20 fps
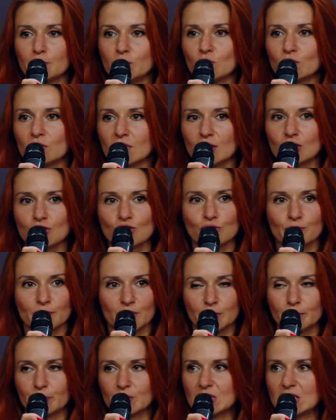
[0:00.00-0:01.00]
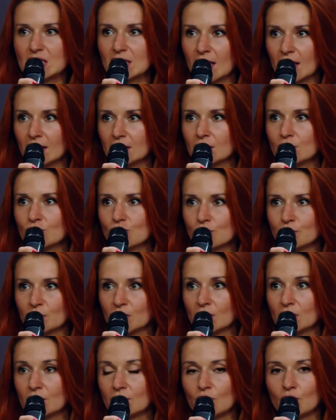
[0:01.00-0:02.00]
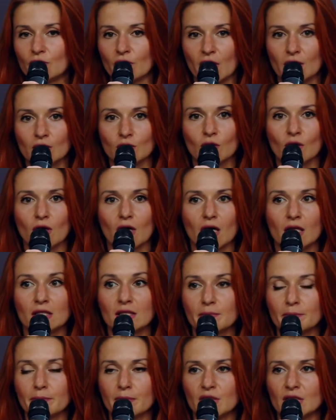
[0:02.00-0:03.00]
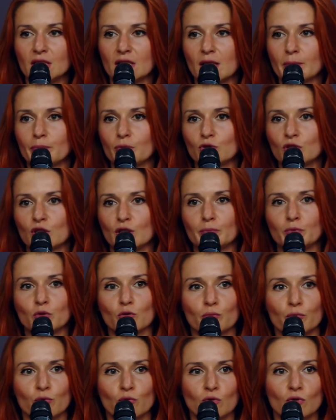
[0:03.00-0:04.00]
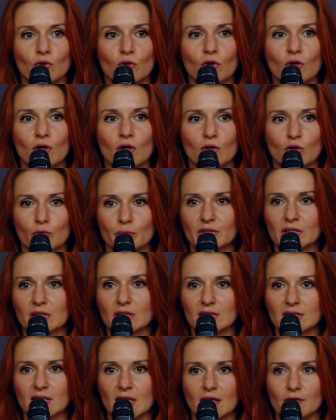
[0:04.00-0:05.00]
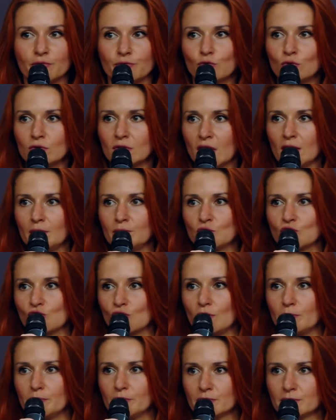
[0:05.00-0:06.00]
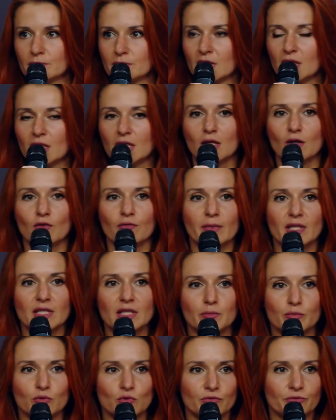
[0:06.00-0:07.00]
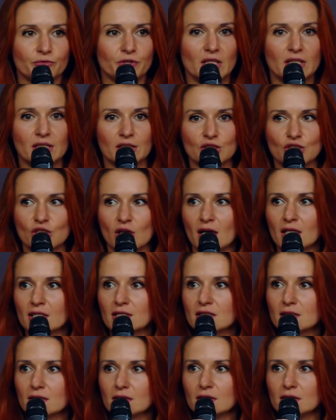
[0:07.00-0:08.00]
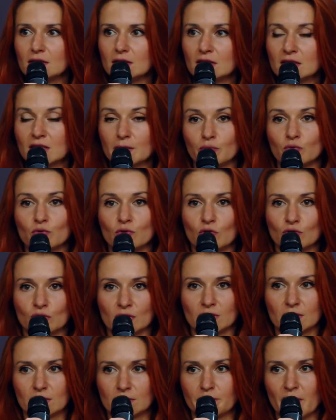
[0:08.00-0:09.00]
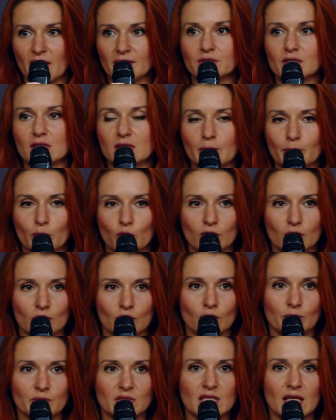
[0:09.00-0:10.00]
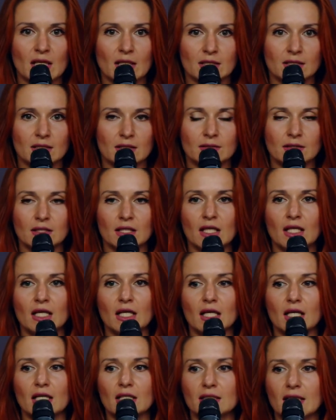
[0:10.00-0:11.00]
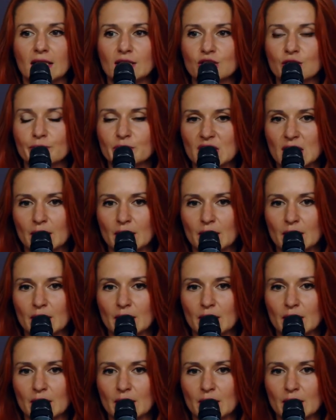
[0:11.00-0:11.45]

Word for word: in charge of uh, scoliosis issues, SMA issues, etc. So that was something that was close to me and I was really concerned about that. But I didn't have to do it full time.